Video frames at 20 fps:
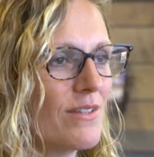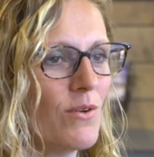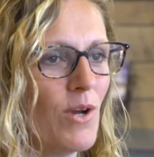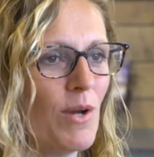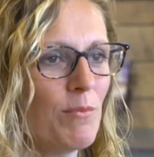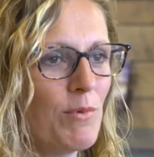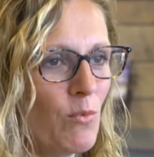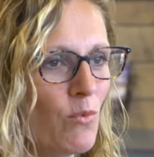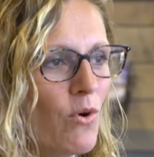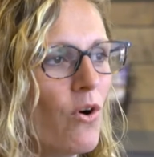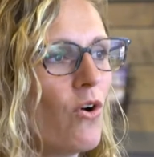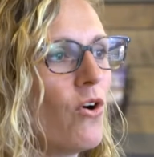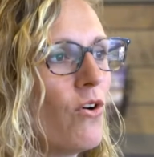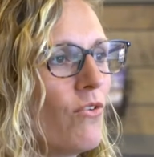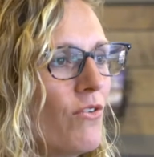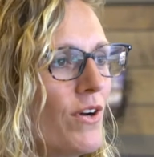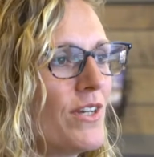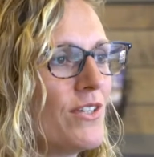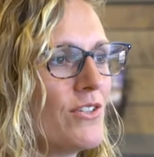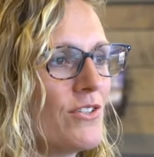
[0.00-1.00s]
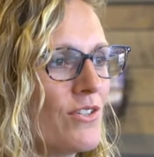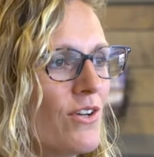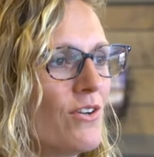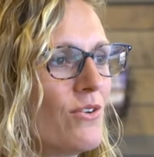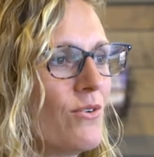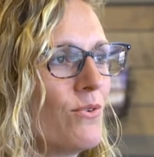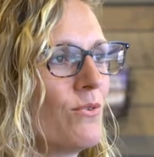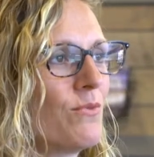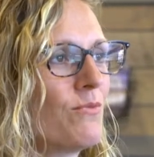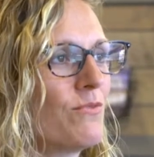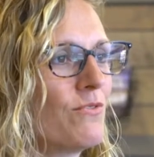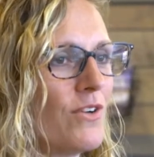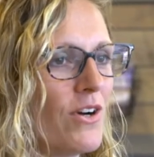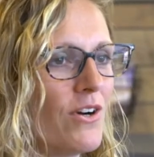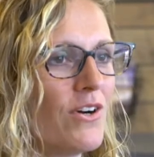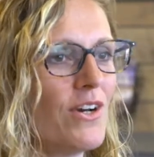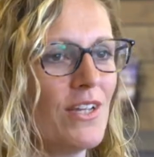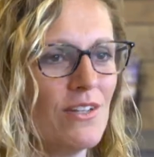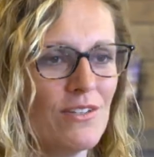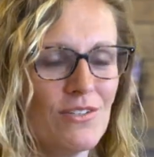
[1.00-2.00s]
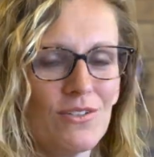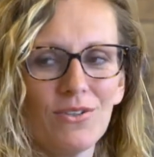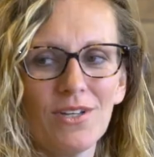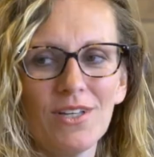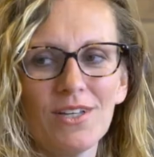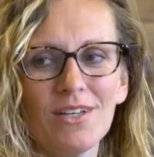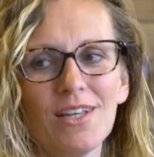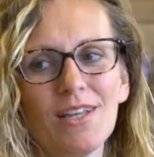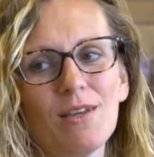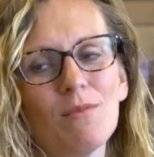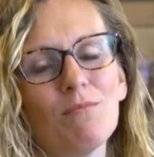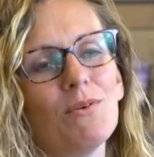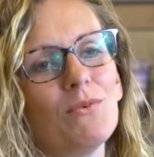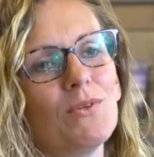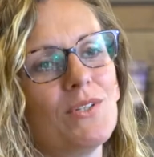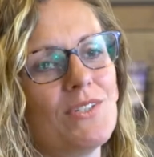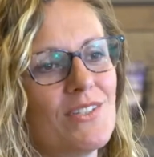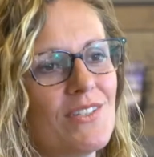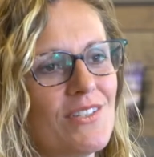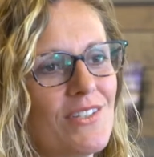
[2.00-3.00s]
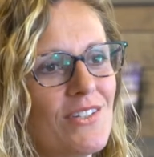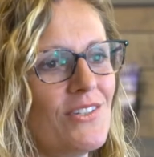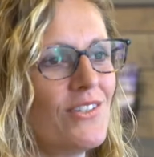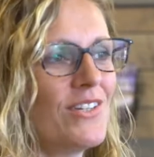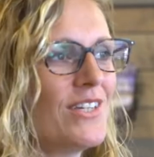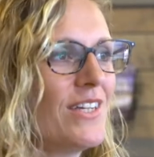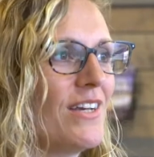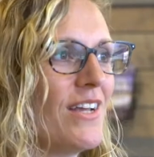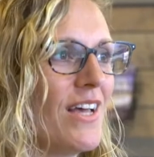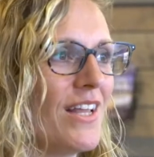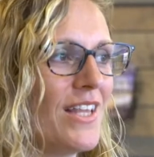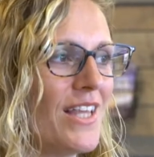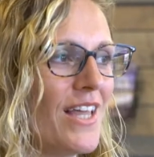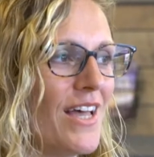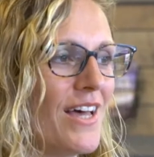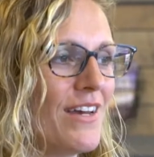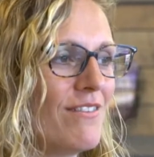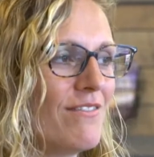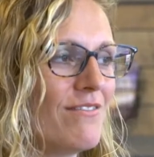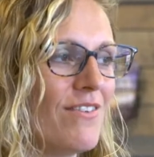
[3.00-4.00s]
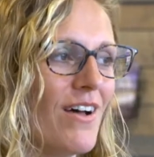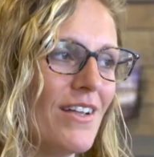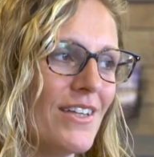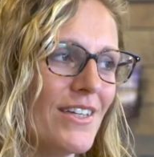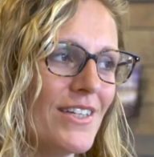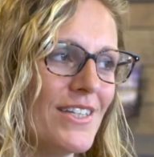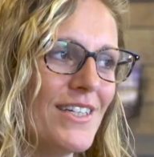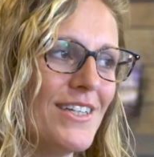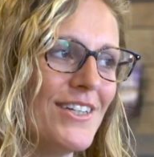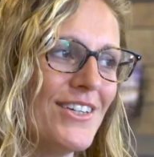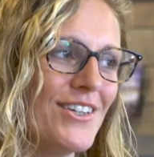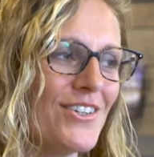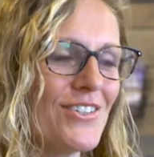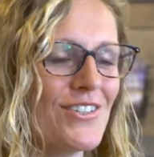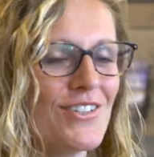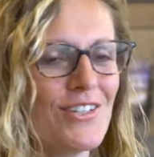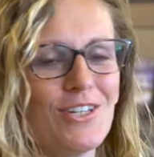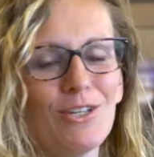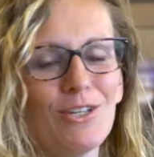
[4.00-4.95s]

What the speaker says: I mean, we're already so far into it, but we still need a lot of volunteers to